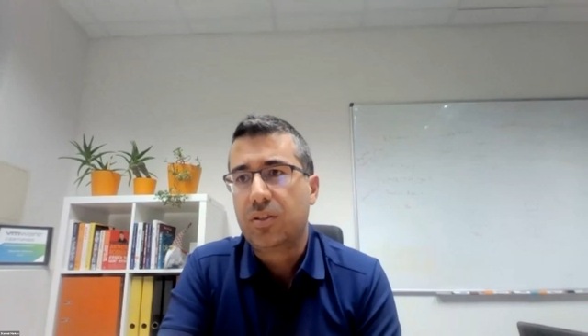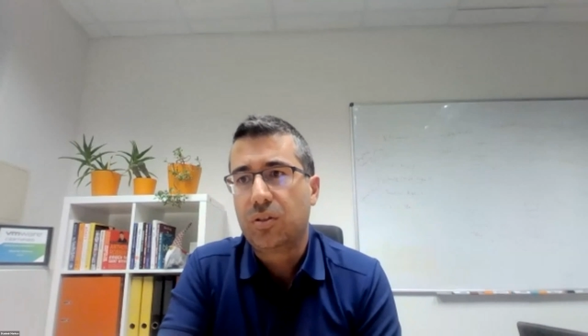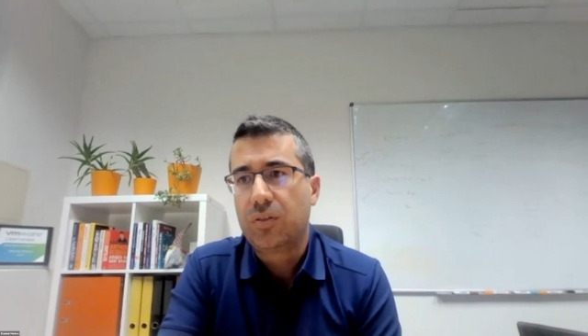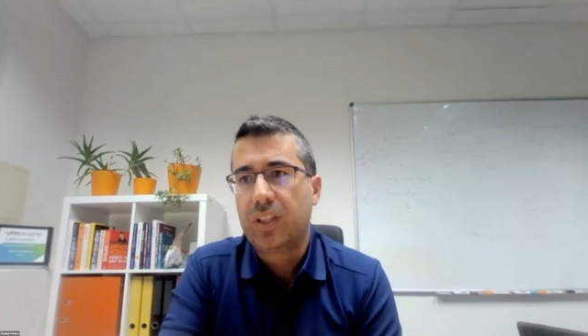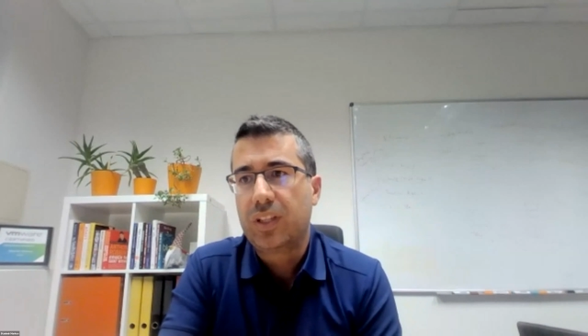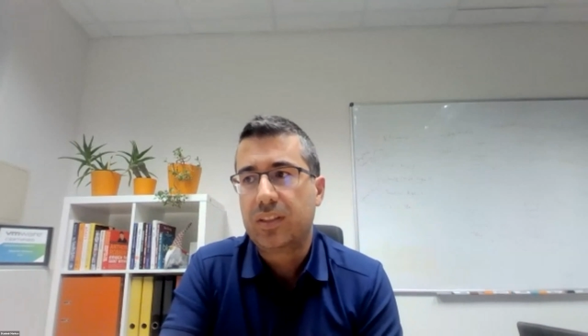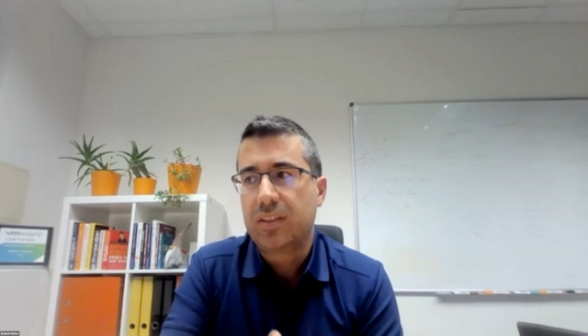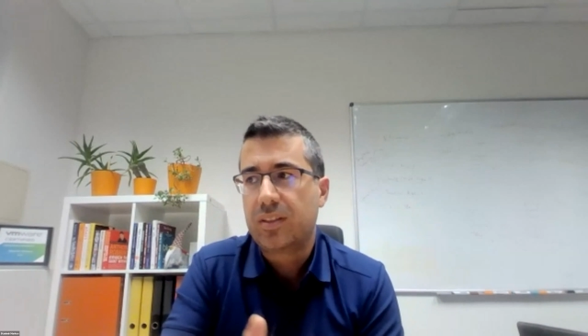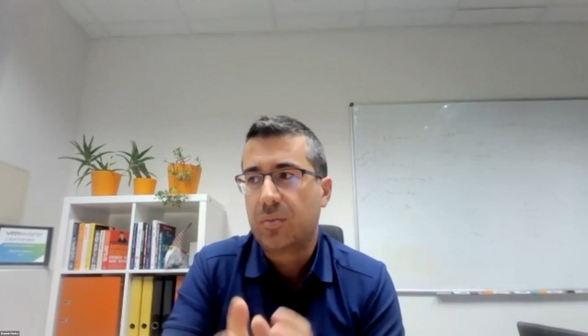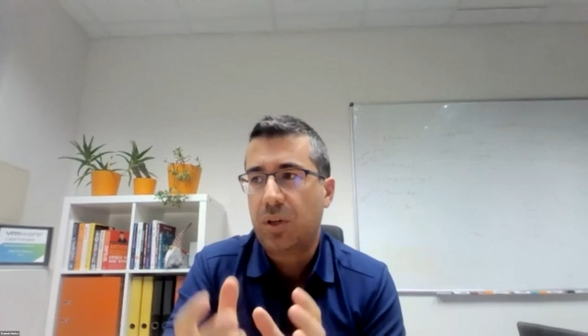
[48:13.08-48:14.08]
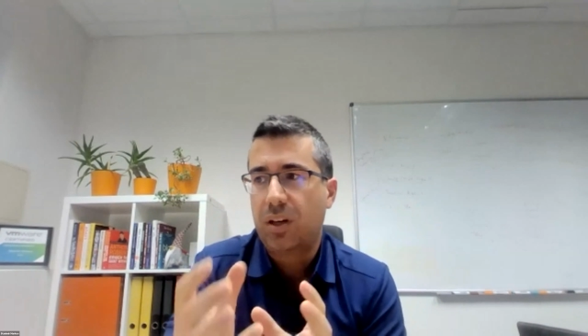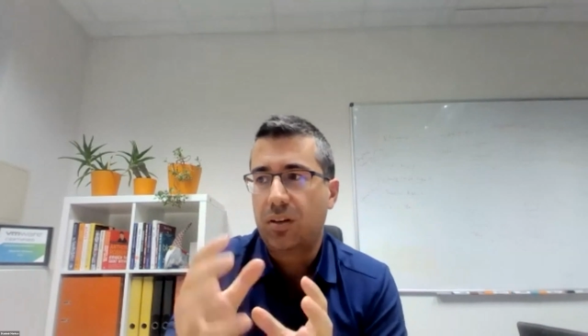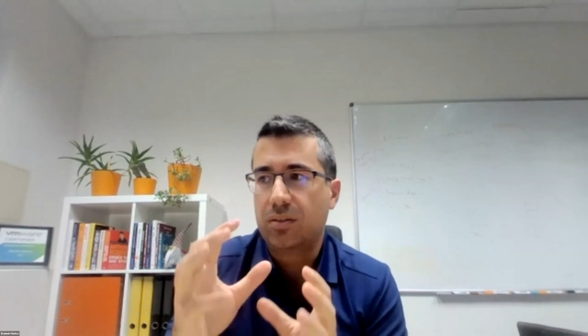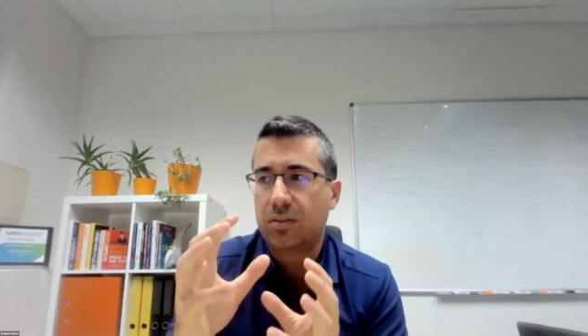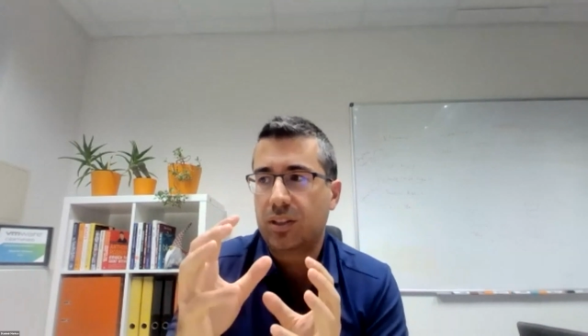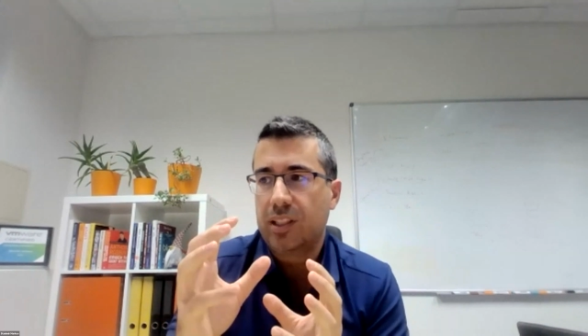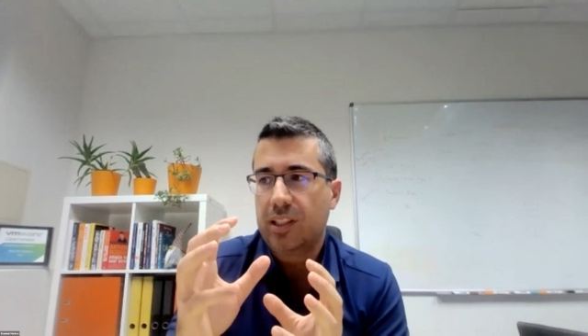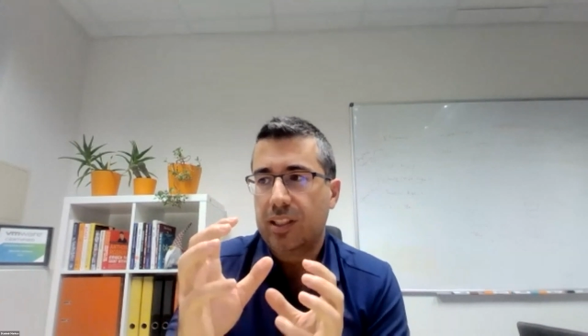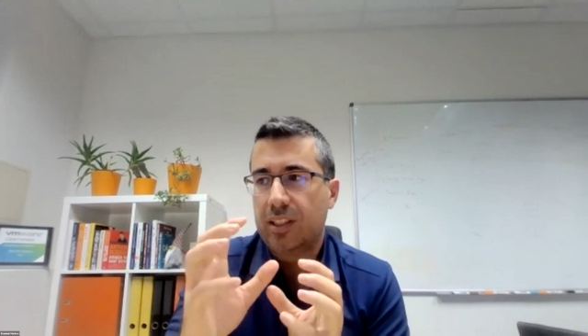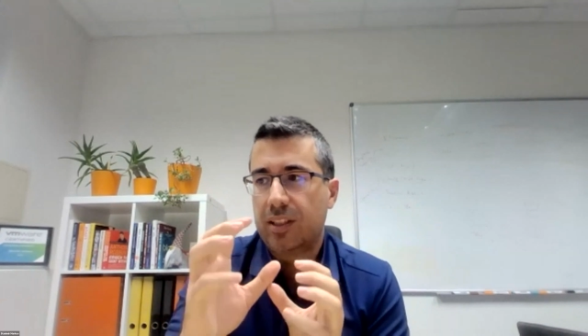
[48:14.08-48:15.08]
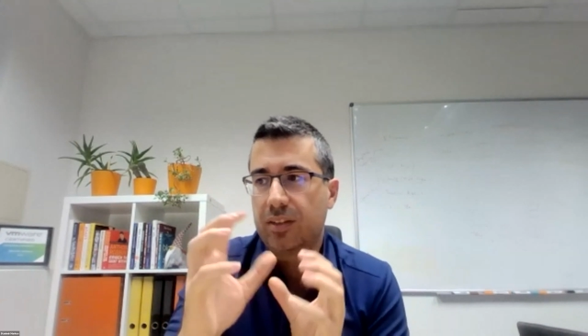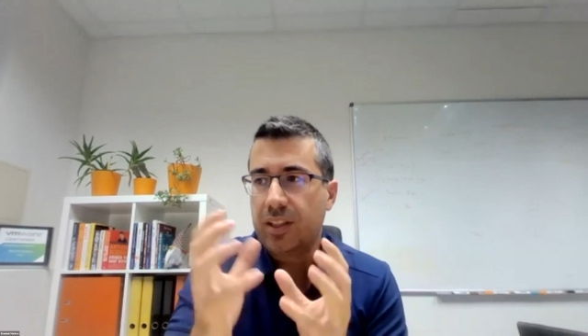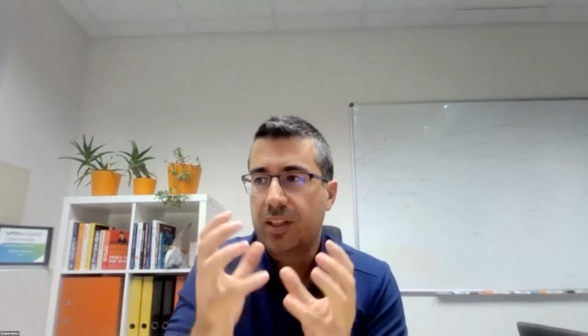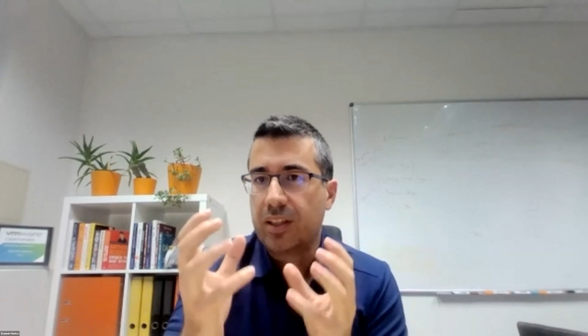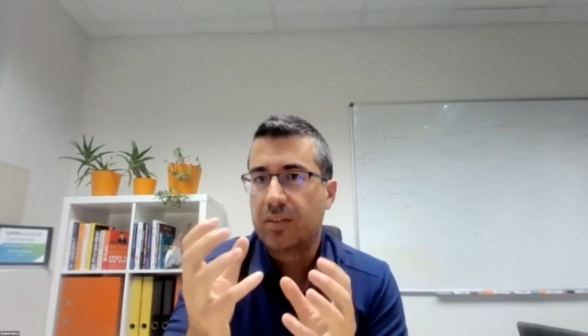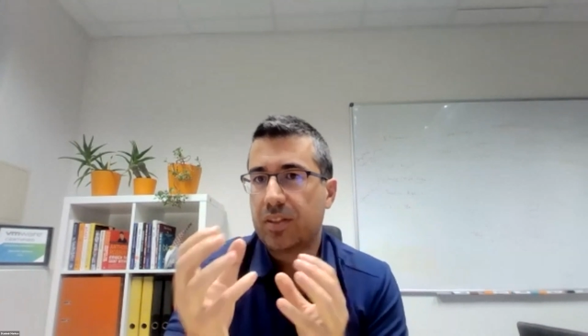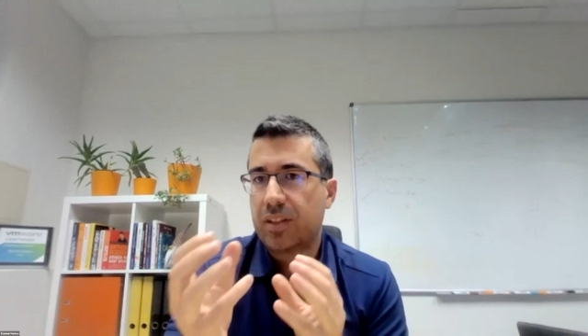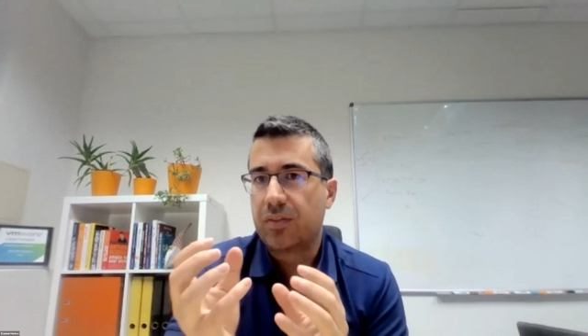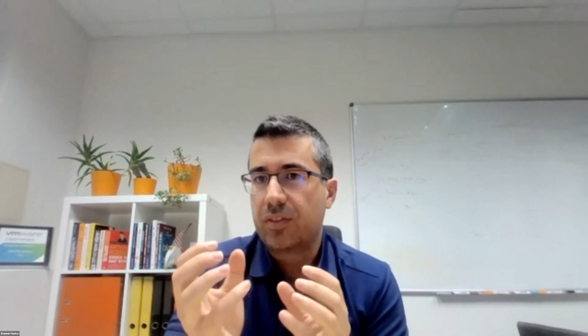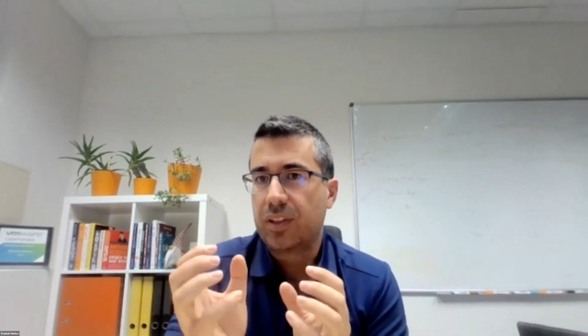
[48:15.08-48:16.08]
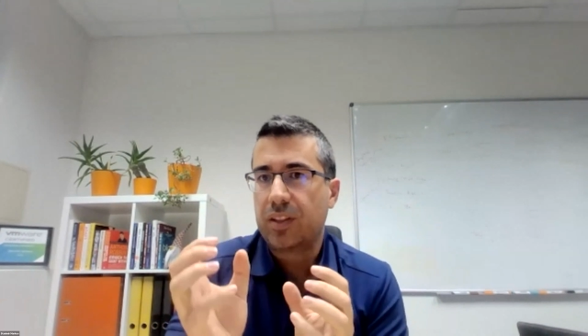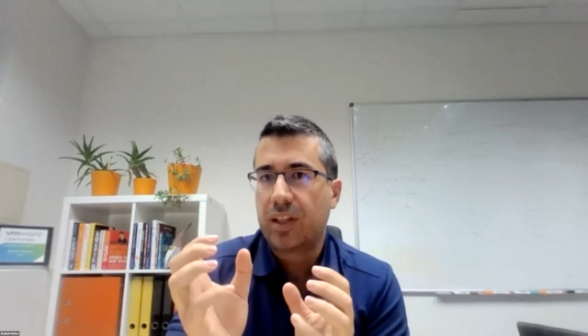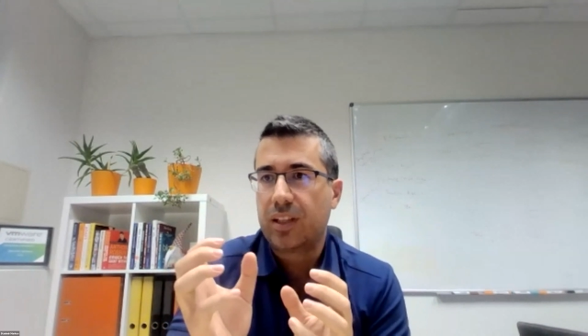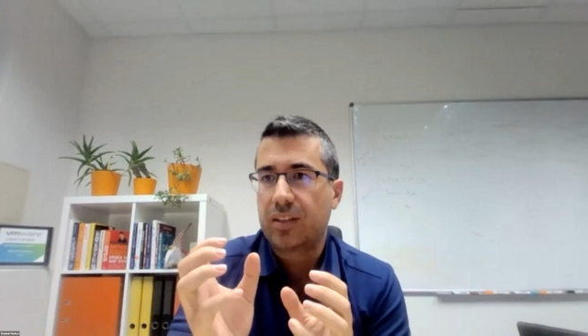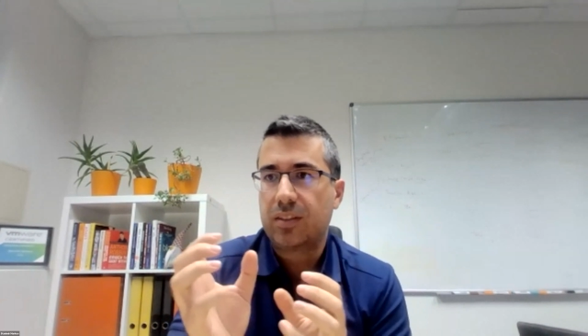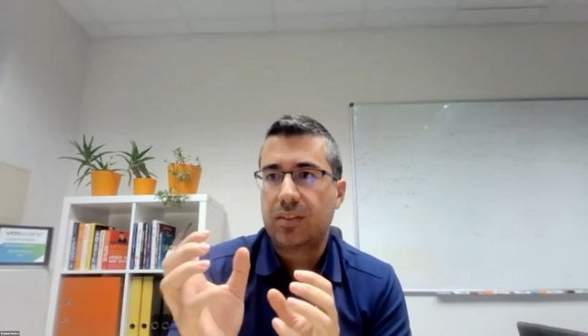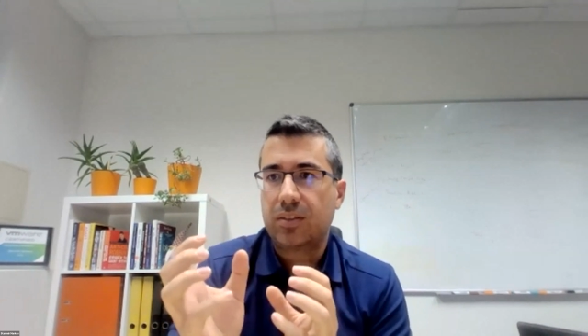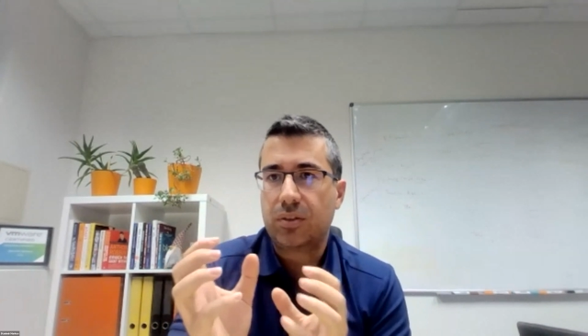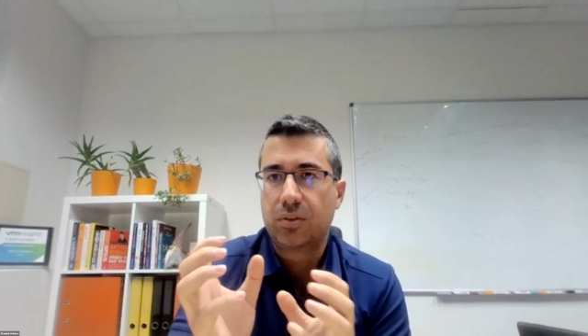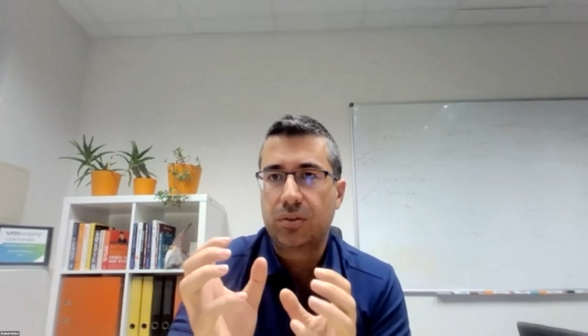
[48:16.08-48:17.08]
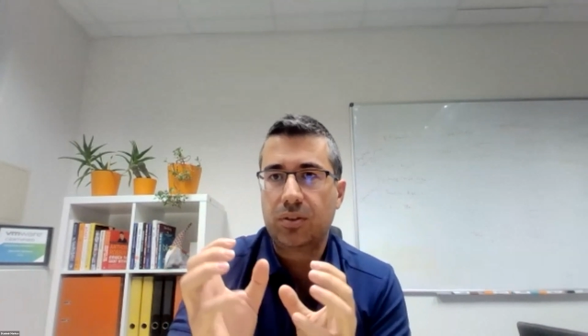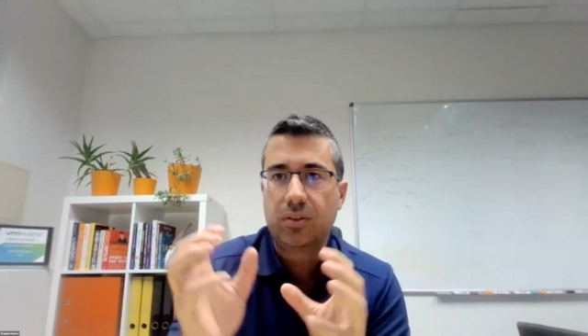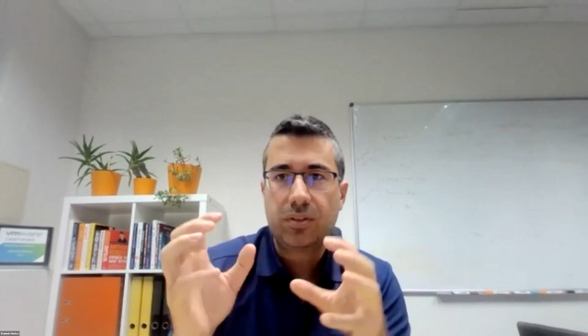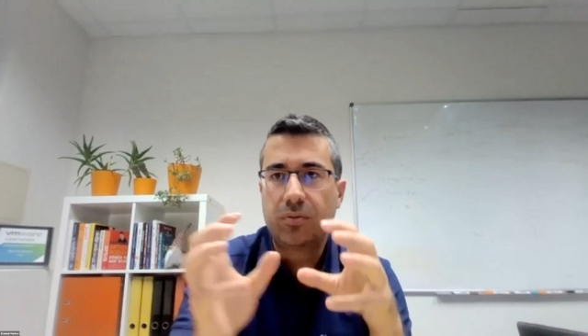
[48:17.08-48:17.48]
and all of that, and somehow thinking of something that could